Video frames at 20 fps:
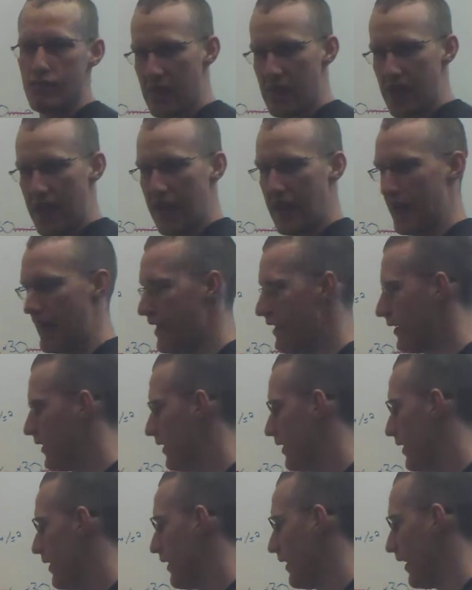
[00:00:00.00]
MAD.
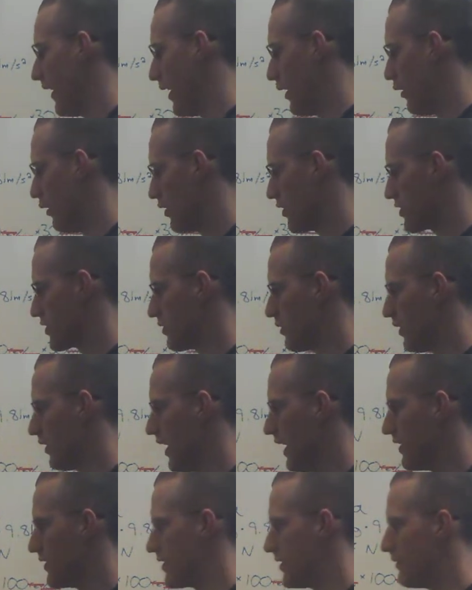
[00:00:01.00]
It also
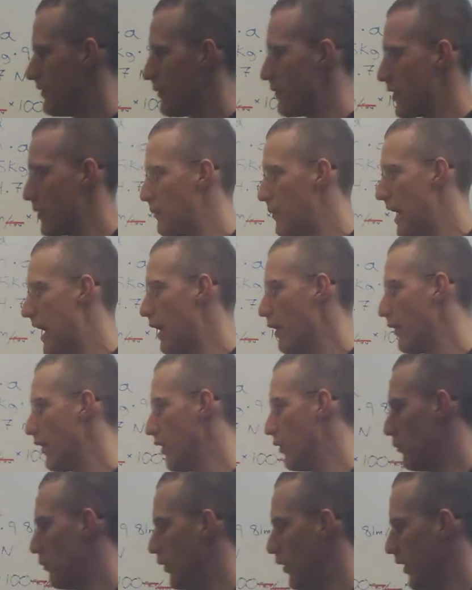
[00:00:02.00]
allows you to remember the power
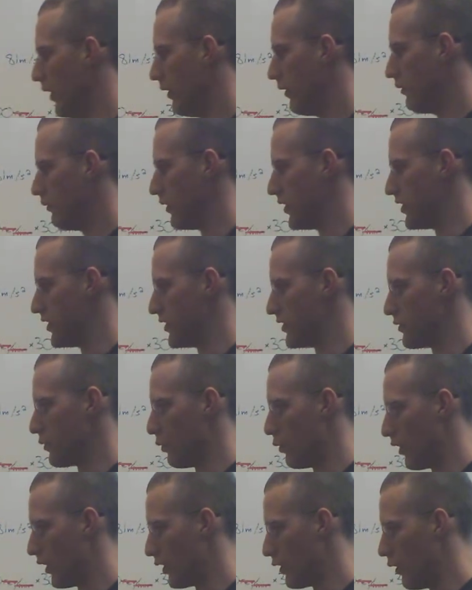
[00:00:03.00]
output, which is
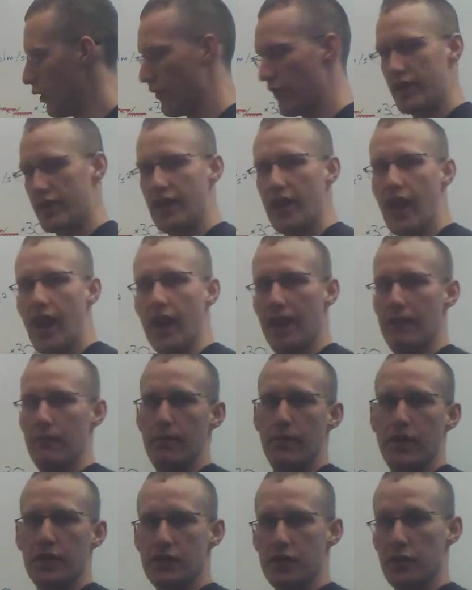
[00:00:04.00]
work over time,
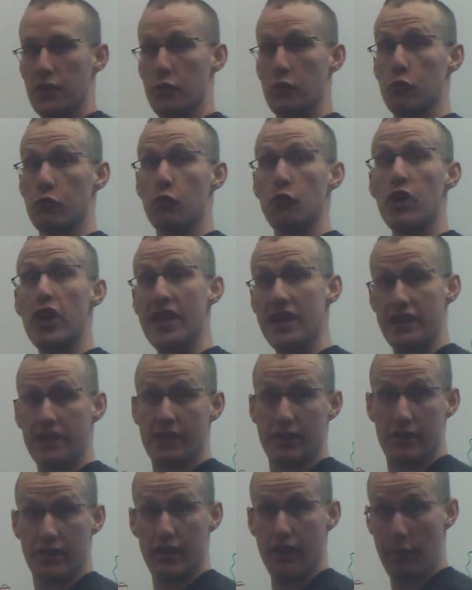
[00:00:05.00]
so the rate
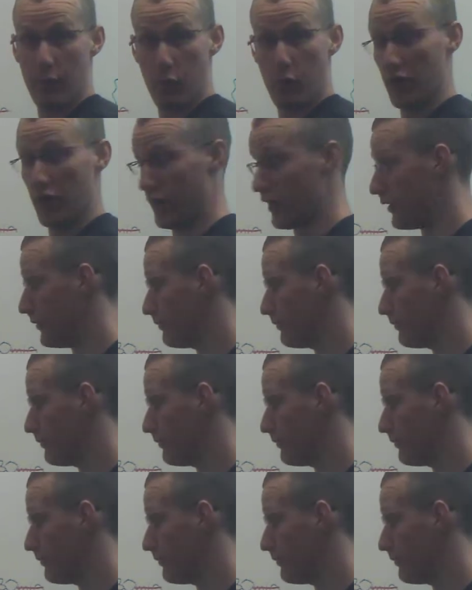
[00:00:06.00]
of work.